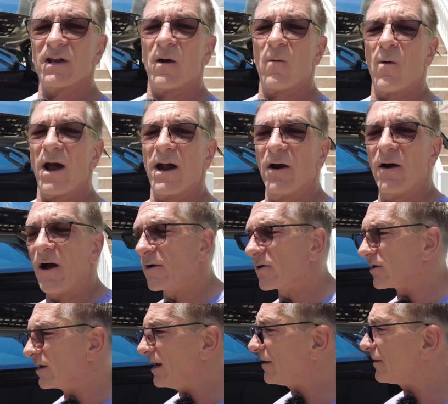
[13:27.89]
that wire
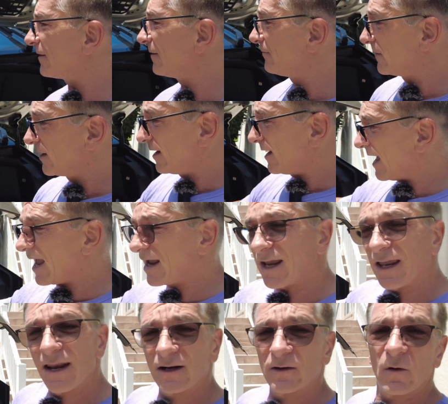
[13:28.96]
underneath and
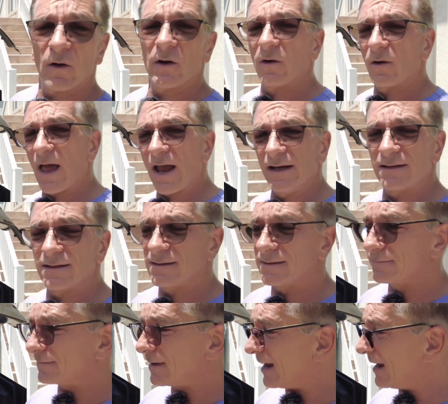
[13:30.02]
connect all your
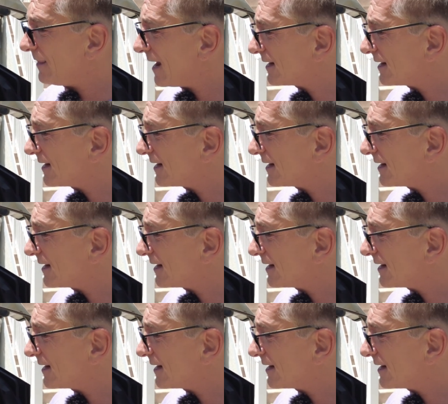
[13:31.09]
lights, and